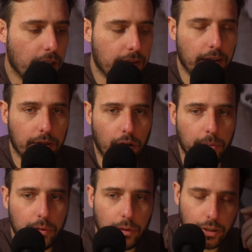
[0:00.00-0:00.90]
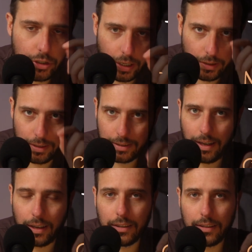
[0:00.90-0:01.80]
as an example, conjunct the
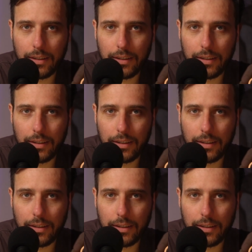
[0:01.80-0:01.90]
Sun.